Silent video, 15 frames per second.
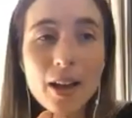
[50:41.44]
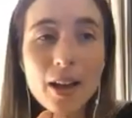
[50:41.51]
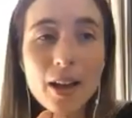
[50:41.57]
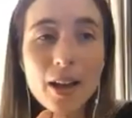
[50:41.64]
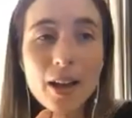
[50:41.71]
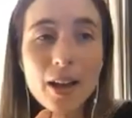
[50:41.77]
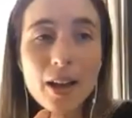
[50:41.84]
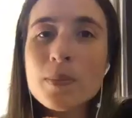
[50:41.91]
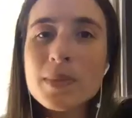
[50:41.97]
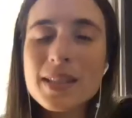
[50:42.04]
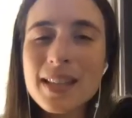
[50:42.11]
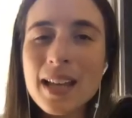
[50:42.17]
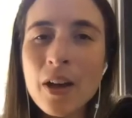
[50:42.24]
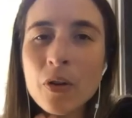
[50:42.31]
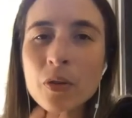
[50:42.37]
om
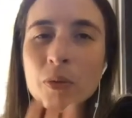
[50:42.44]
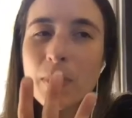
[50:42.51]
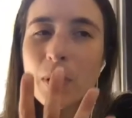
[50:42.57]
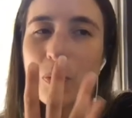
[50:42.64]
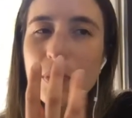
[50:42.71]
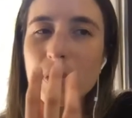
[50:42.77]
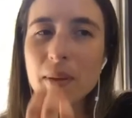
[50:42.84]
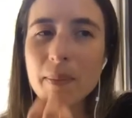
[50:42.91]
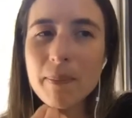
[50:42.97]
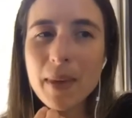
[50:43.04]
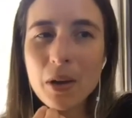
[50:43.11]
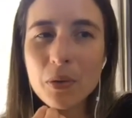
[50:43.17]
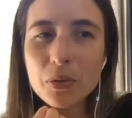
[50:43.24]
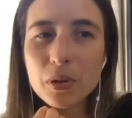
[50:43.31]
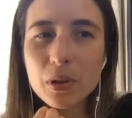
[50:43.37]
sound, but with the
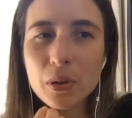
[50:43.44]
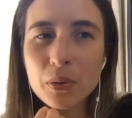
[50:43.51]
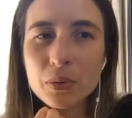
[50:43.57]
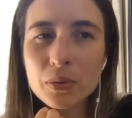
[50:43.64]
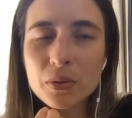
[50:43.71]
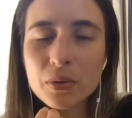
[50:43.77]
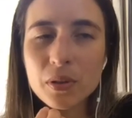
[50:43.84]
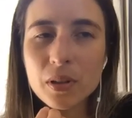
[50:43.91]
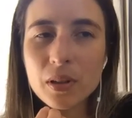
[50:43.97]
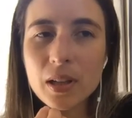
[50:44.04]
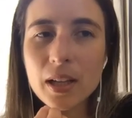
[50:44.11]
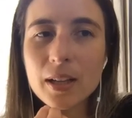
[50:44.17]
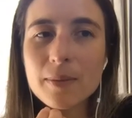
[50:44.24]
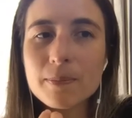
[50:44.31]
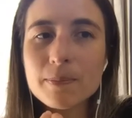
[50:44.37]
mouth closed,
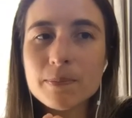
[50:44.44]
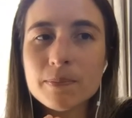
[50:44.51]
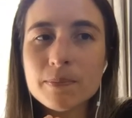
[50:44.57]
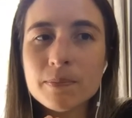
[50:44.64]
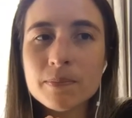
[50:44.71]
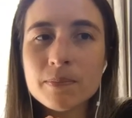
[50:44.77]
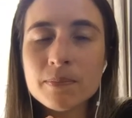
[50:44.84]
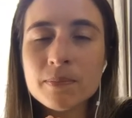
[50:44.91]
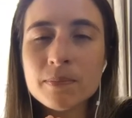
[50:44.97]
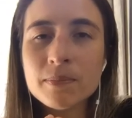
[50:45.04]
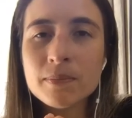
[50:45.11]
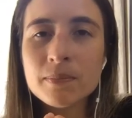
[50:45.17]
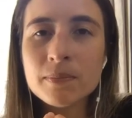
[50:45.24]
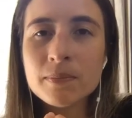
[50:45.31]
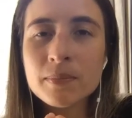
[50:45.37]
like
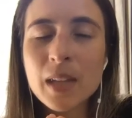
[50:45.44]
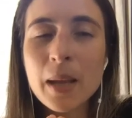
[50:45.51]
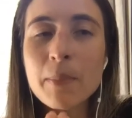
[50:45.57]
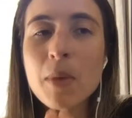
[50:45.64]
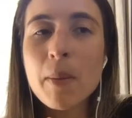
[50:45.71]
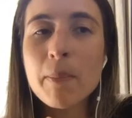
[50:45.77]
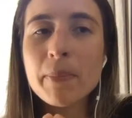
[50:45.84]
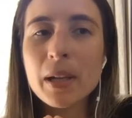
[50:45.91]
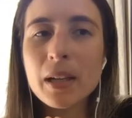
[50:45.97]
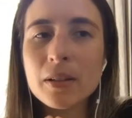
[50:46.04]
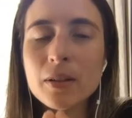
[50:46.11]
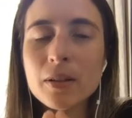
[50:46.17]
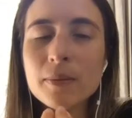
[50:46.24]
mumbling,